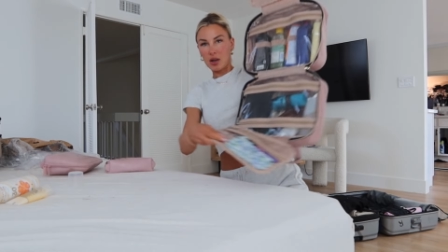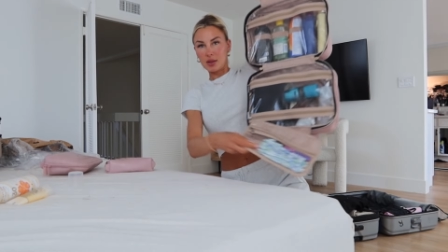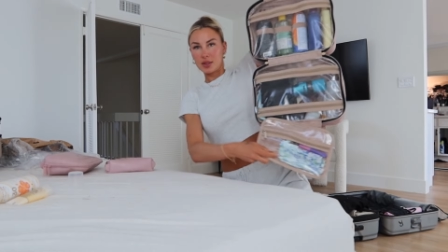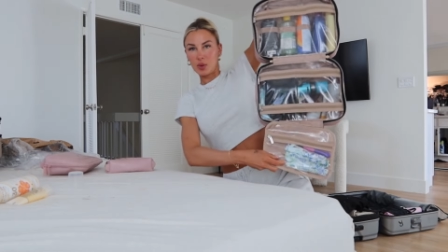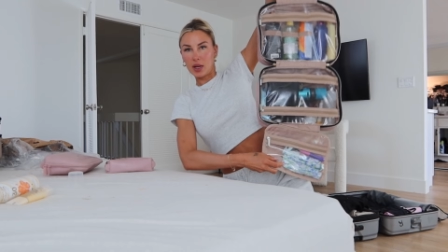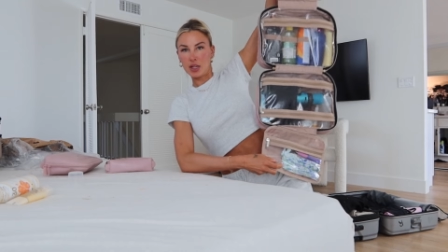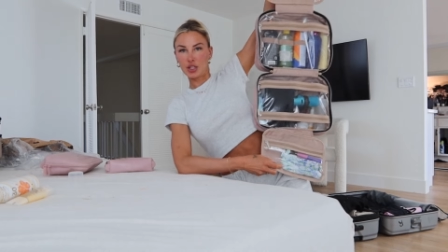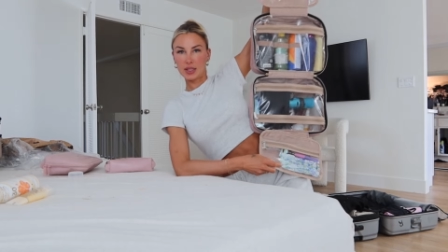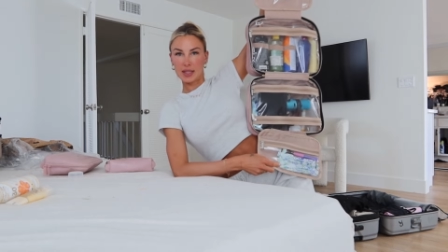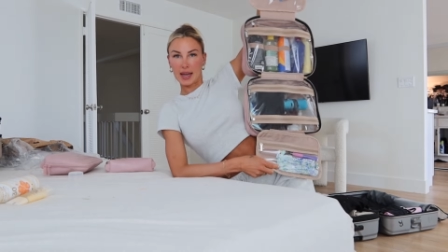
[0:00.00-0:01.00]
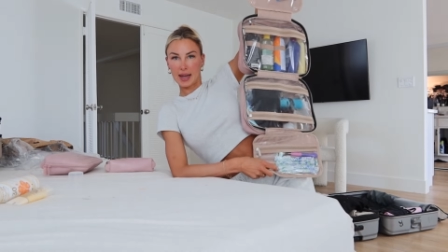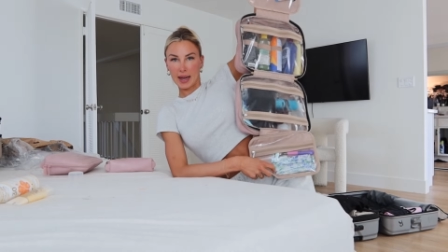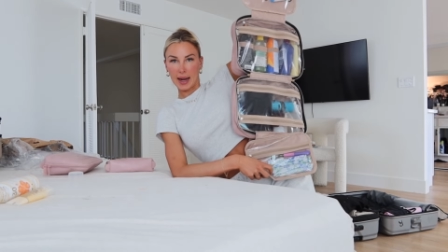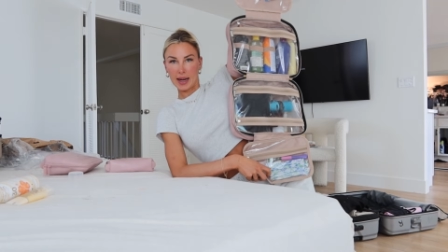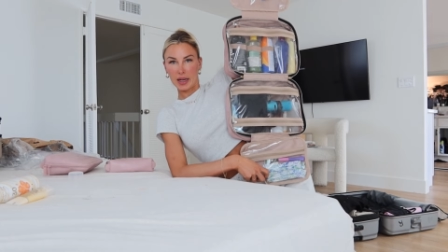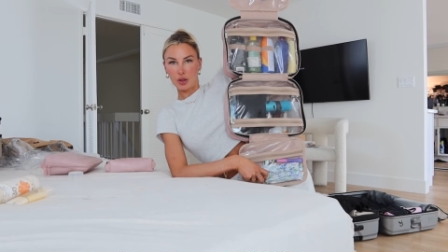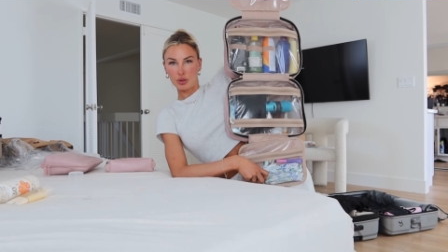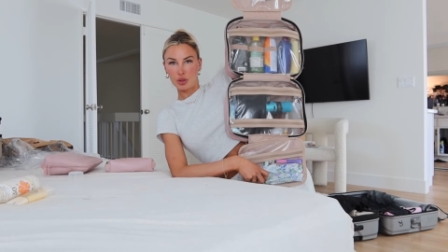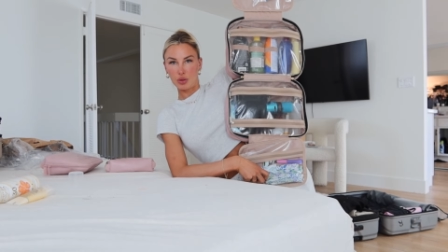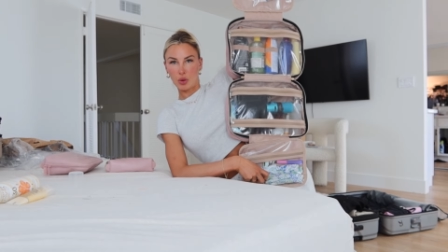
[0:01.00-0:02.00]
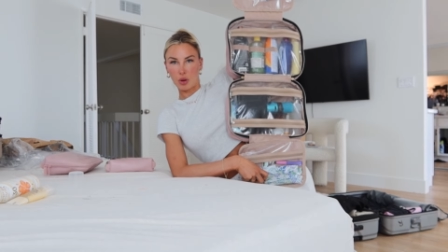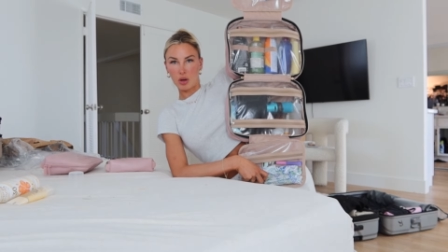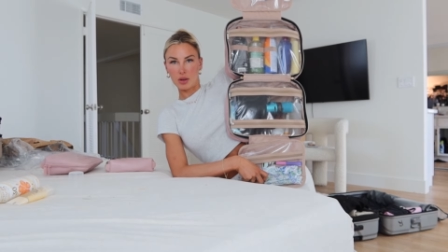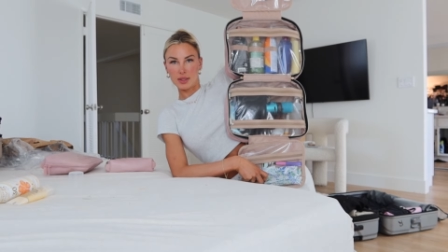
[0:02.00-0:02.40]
because you can just like hang it on the door